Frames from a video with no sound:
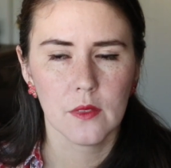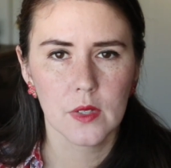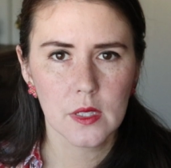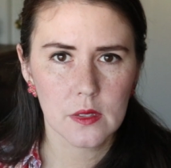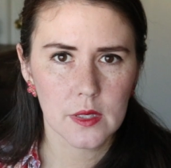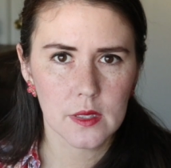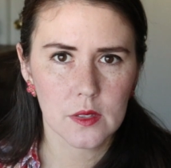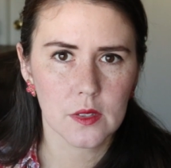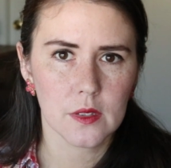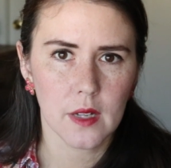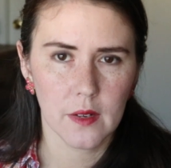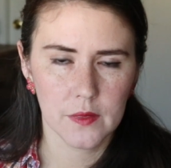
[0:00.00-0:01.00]
very
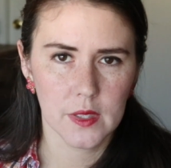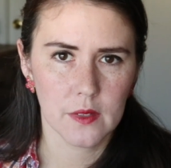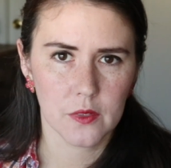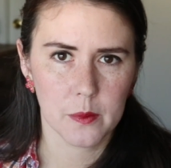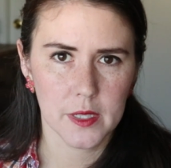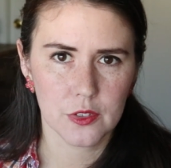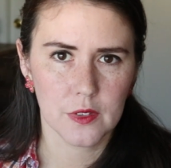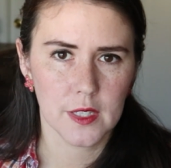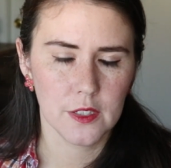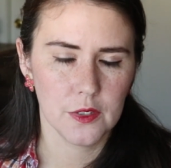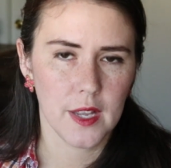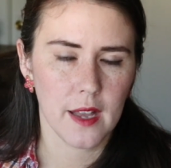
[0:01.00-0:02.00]
critical of the information
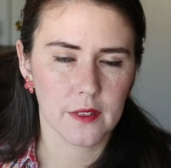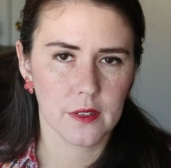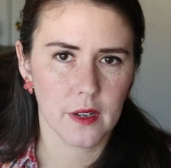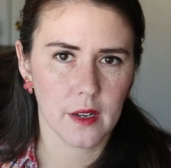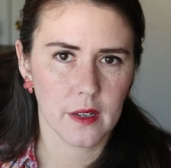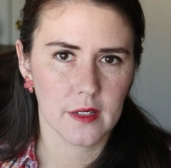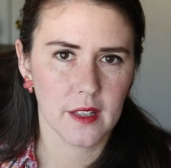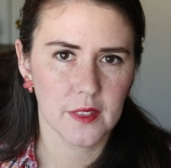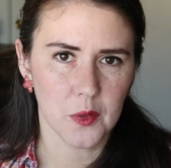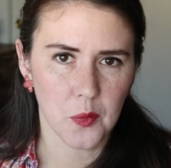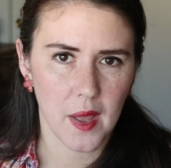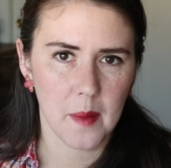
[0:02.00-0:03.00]
that you gather on
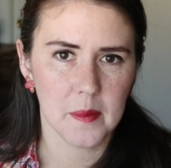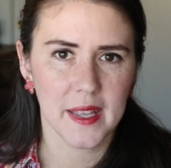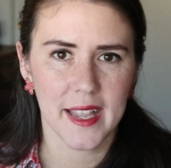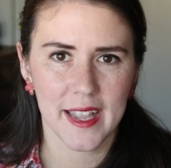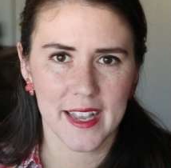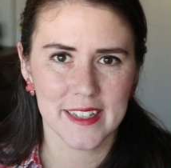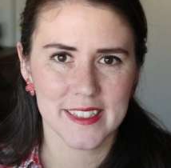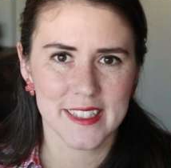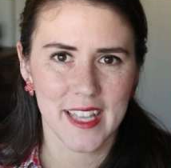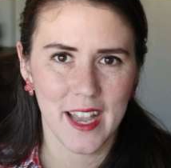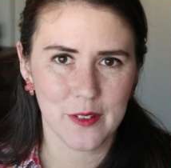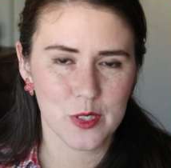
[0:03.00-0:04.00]
the web
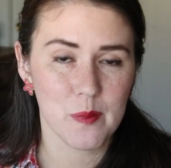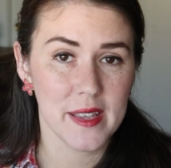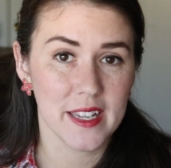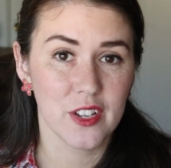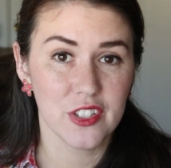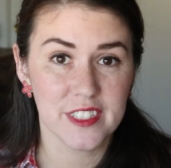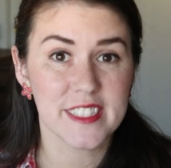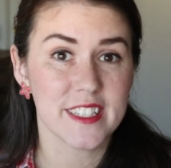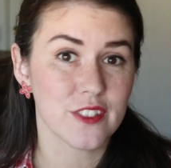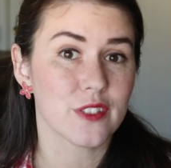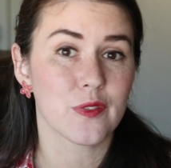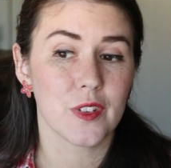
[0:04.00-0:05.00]
and how to make good
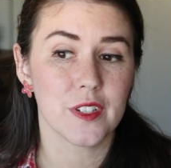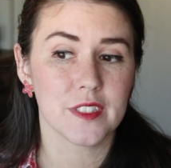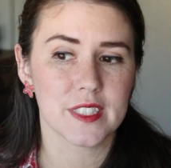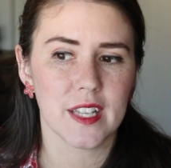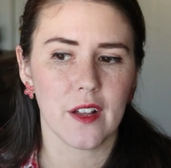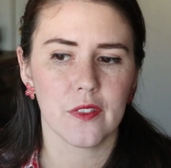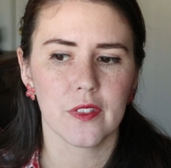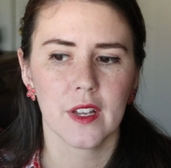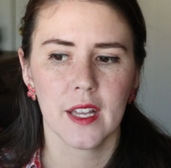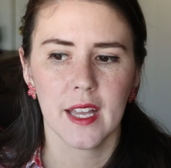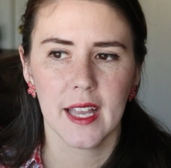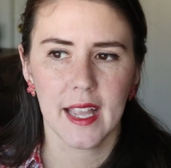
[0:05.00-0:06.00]
decisions for yourself
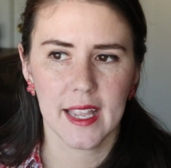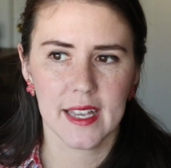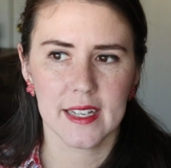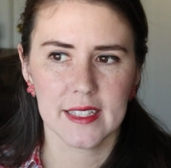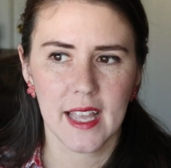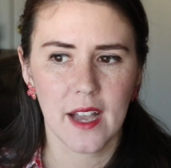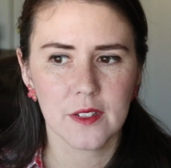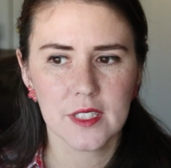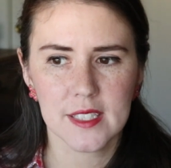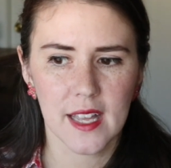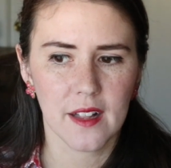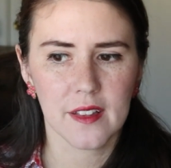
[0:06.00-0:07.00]
and how
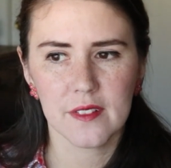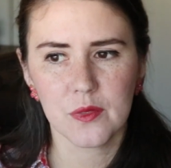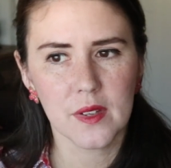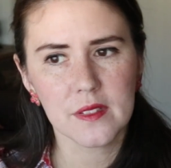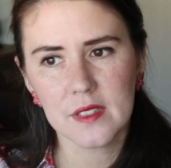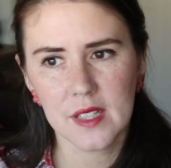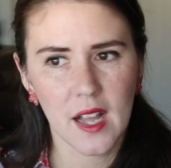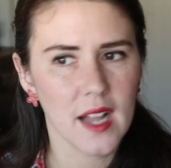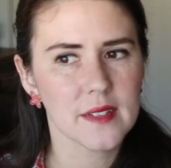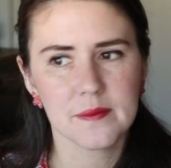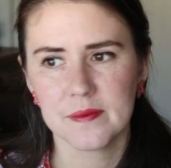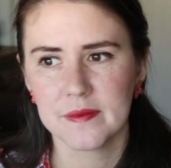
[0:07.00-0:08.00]
to tell if whether or
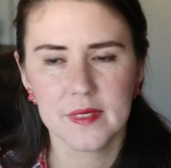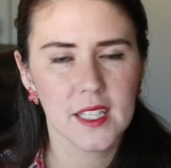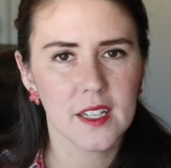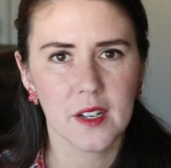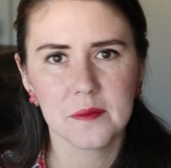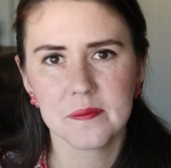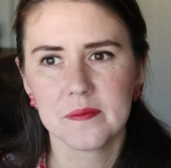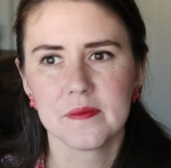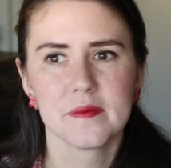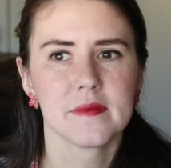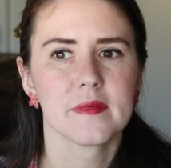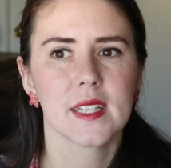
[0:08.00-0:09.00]
not,
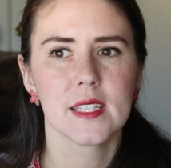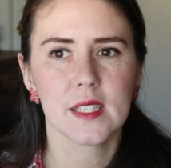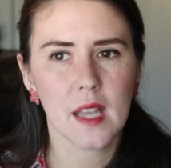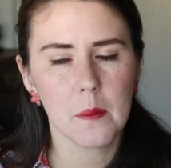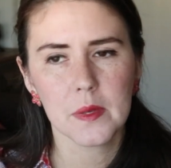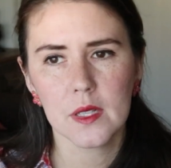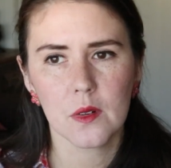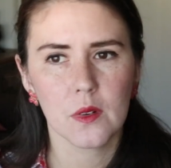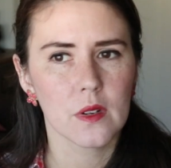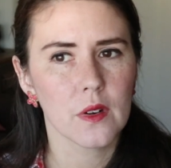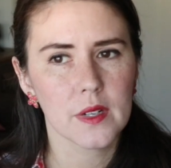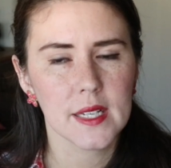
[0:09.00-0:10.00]
is a company
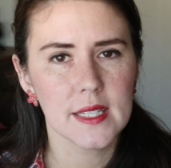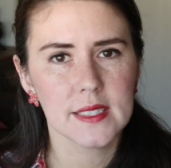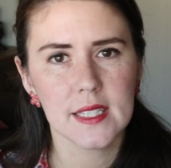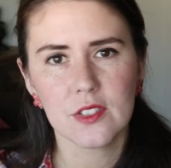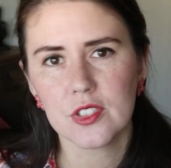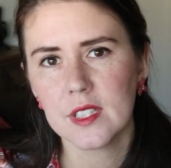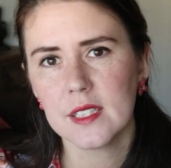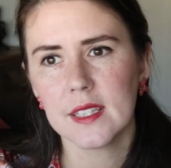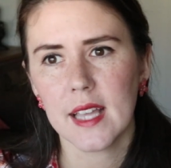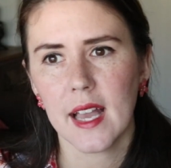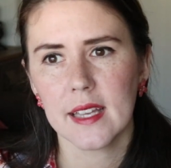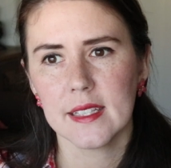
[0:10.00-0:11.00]
or organization
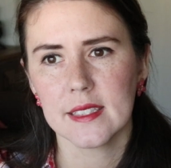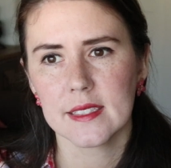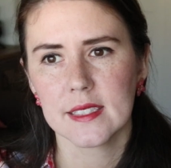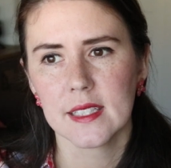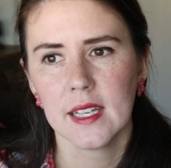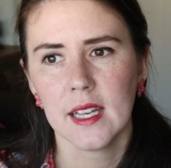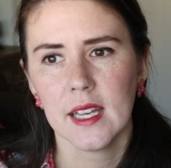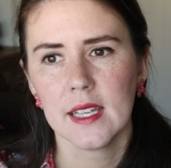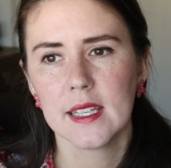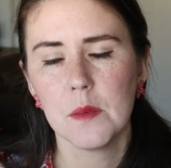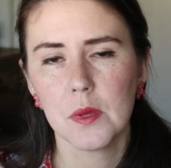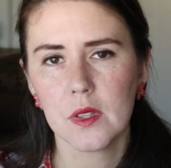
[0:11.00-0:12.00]
that is
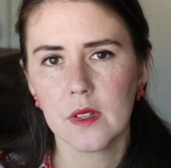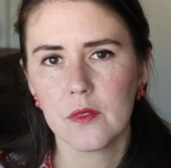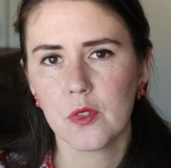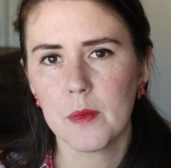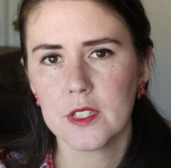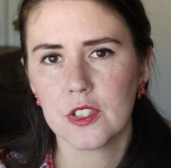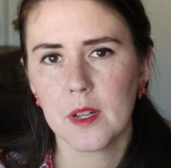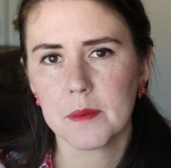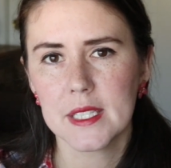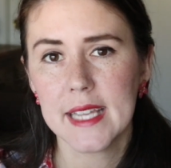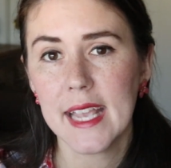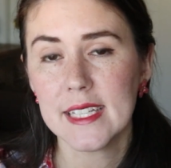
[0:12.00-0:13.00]
keeping their information up
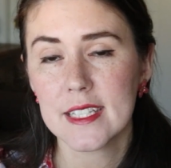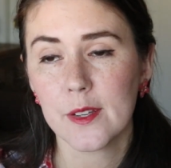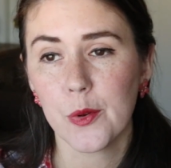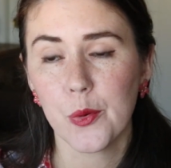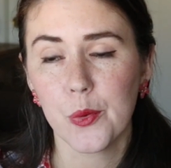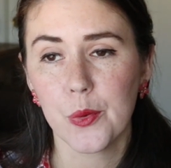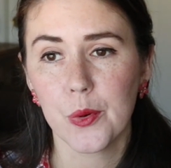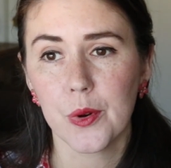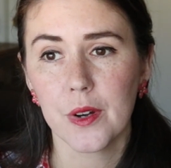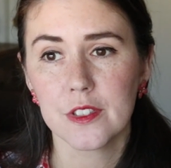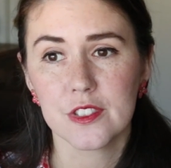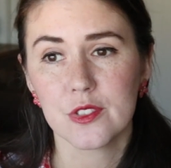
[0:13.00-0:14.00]
to date
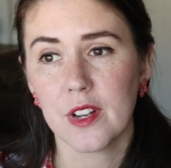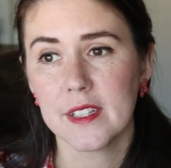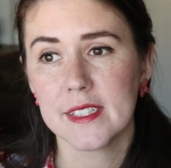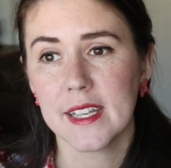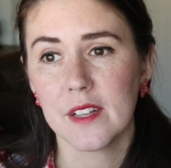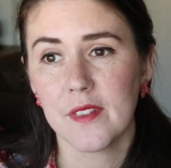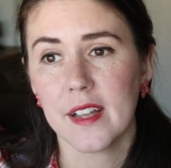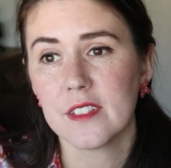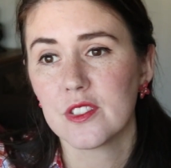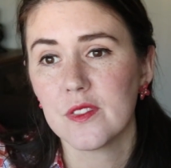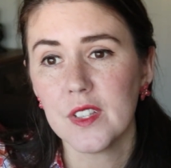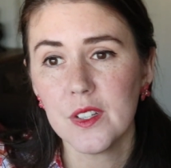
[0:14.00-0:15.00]
or just trying to take
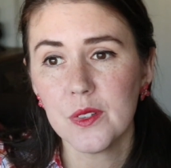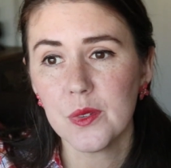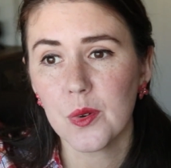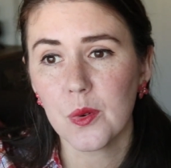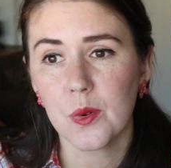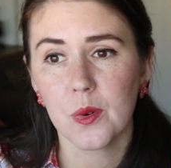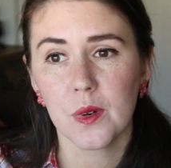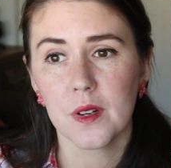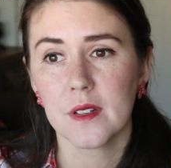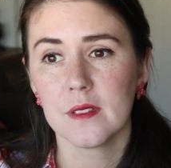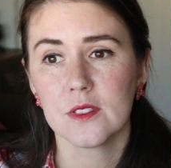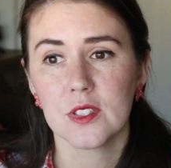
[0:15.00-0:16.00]
advantage of you
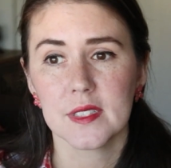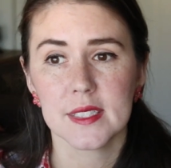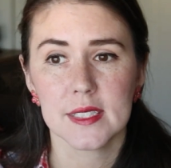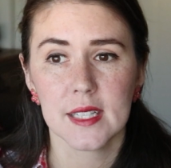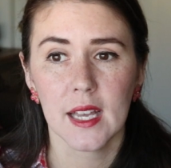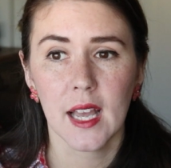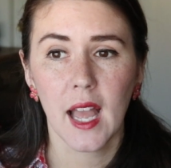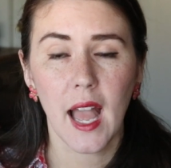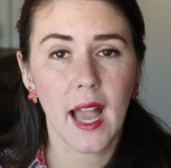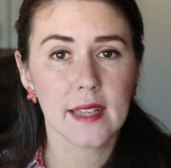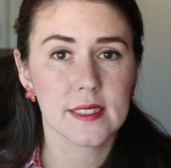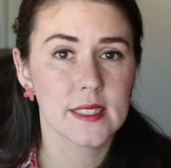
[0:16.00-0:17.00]
or just
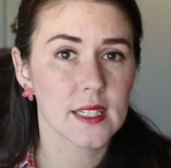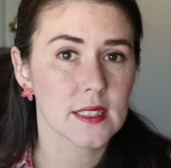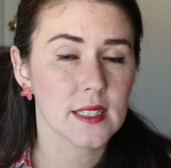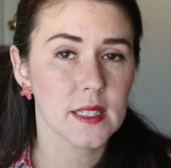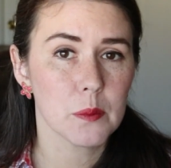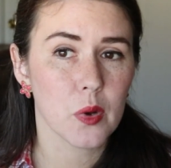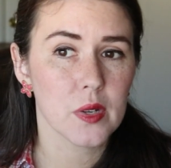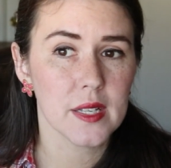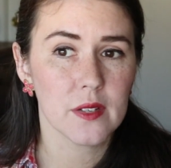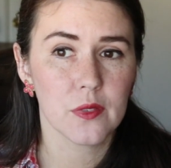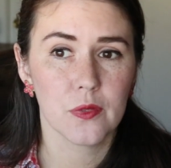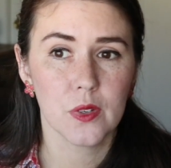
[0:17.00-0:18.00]
accidentally
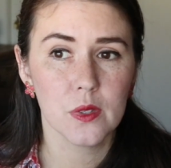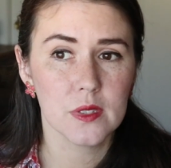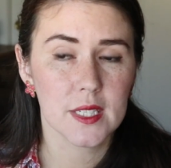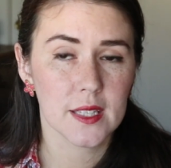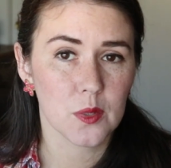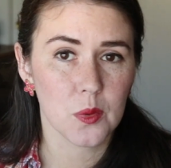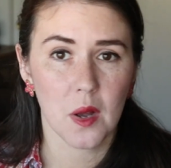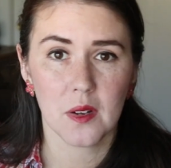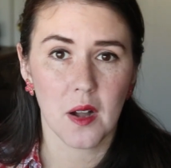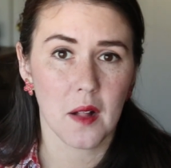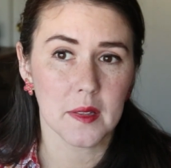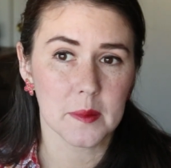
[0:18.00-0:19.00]
putting foods in the wrong
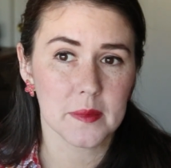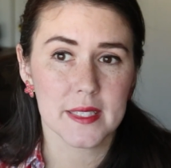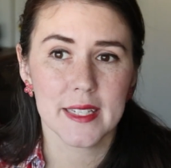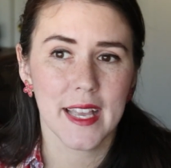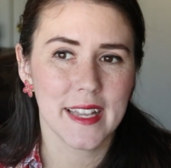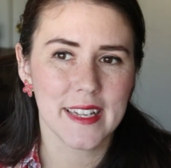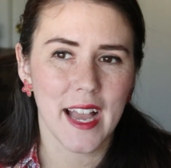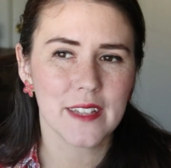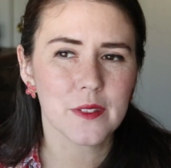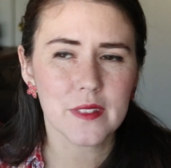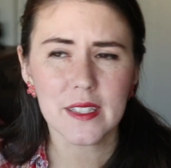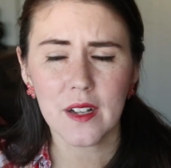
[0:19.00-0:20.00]
columns. And I
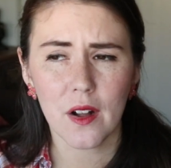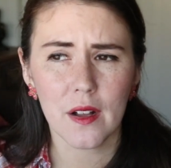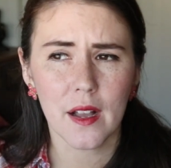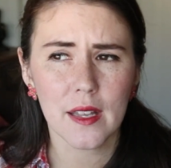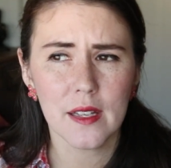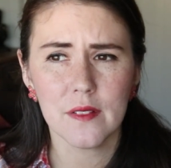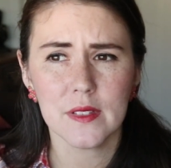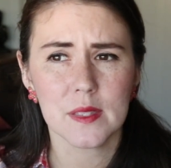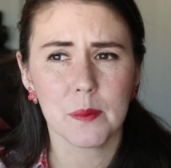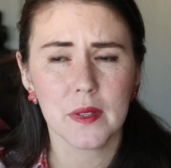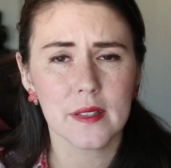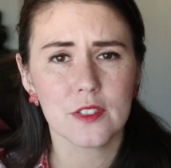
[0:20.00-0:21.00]
don't think any of
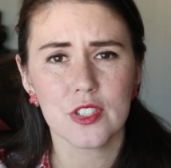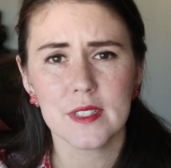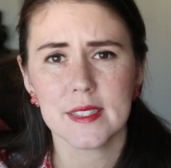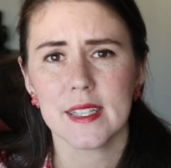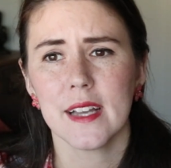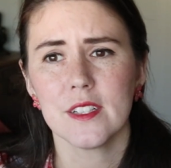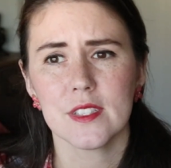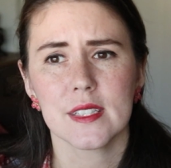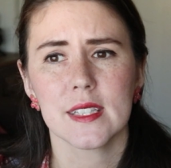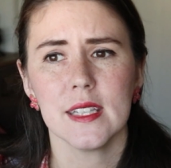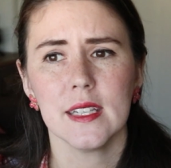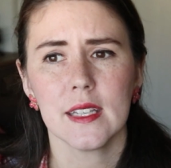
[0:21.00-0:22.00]
it's malicious. I
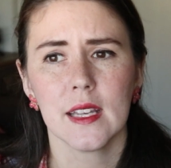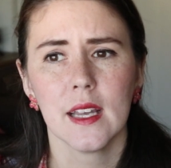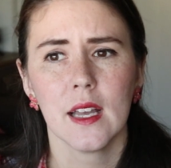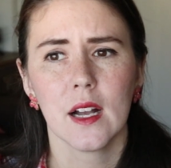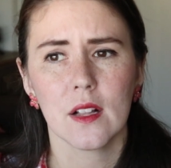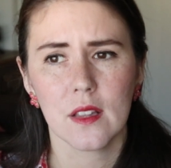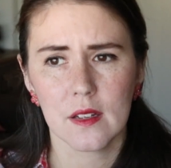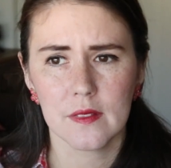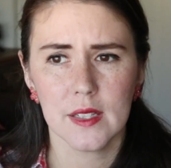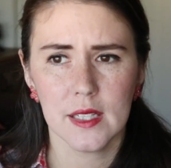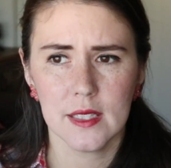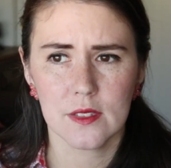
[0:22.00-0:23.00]
just think a lot of
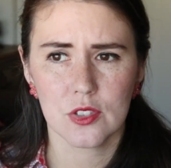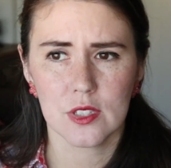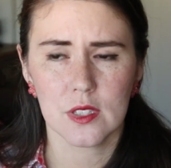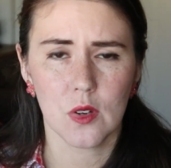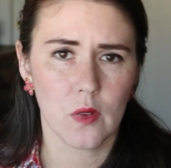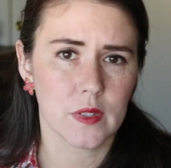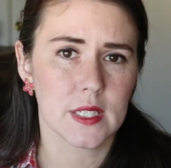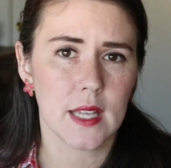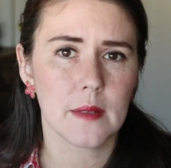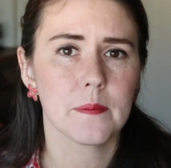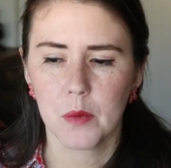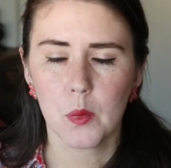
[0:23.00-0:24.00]
it is just an
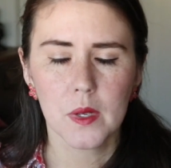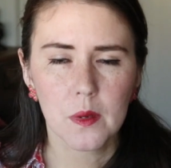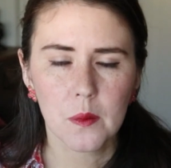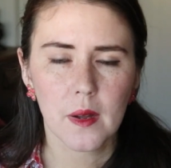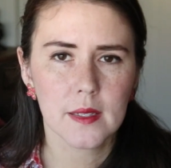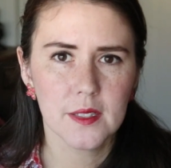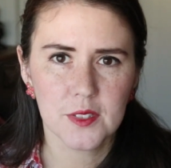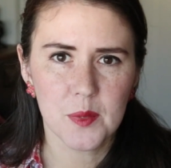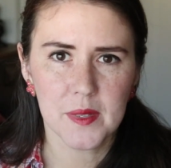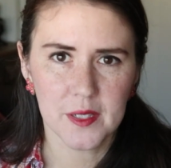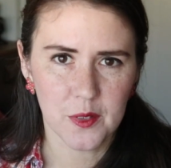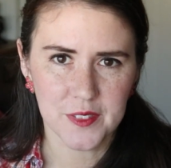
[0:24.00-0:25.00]
oversight. But we don't want you to
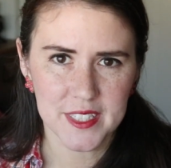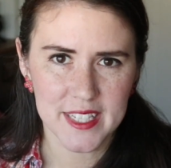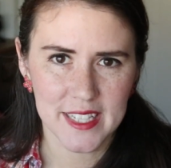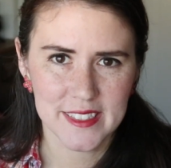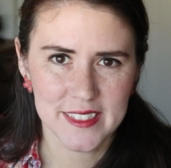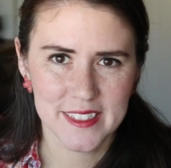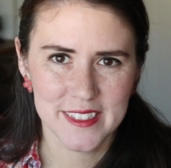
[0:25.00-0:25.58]
be an oversight.